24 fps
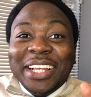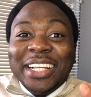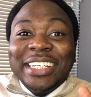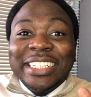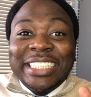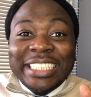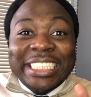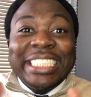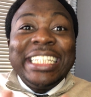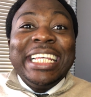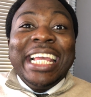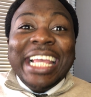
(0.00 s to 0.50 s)

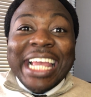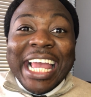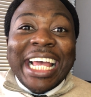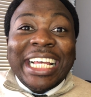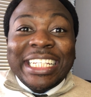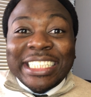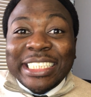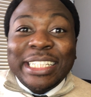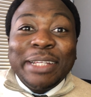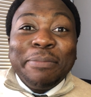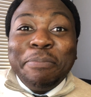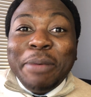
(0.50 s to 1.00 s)
seeing
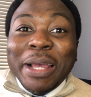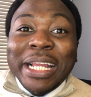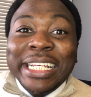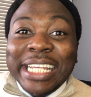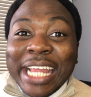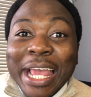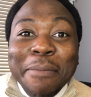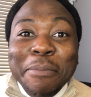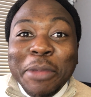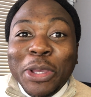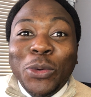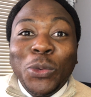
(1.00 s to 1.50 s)
as the
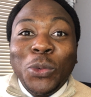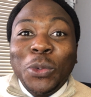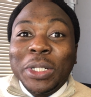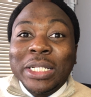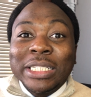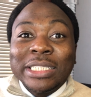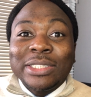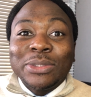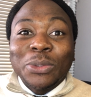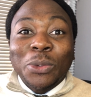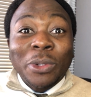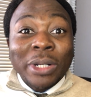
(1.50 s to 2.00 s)
pandemic
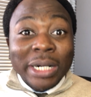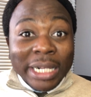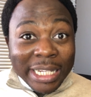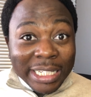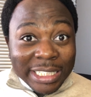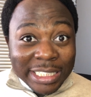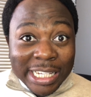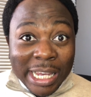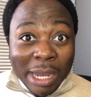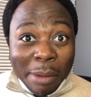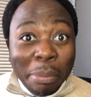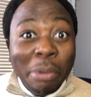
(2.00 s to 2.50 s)
was
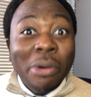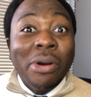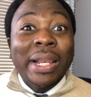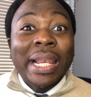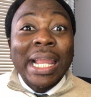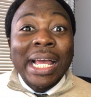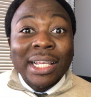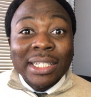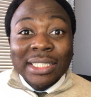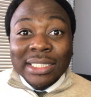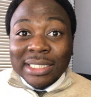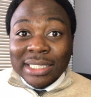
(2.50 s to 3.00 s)
already upon
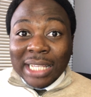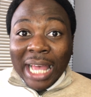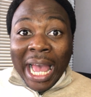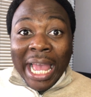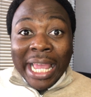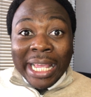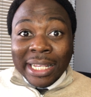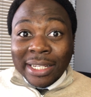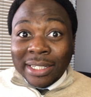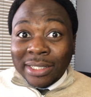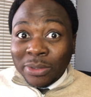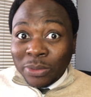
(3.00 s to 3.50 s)
us,
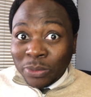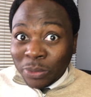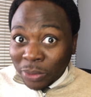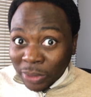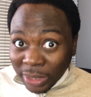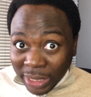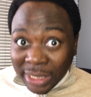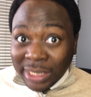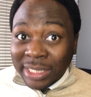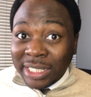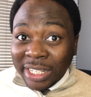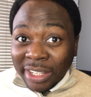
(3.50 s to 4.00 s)
I
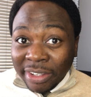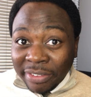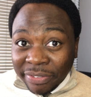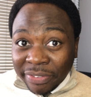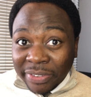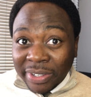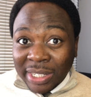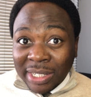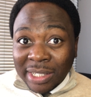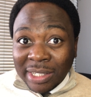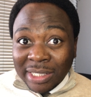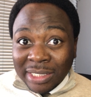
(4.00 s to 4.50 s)
couldn't
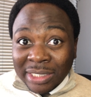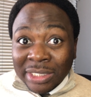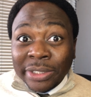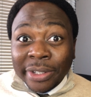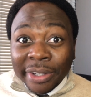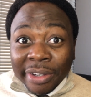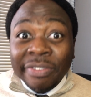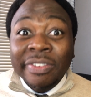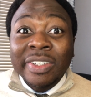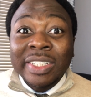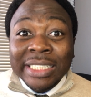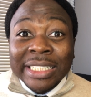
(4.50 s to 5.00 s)
even
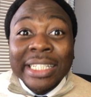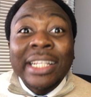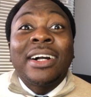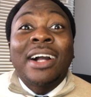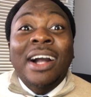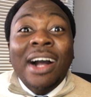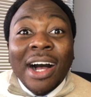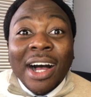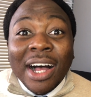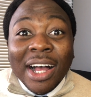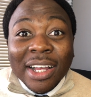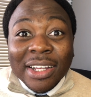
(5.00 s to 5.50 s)
service the
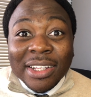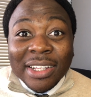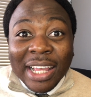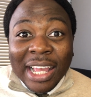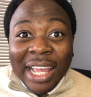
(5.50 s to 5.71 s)
car.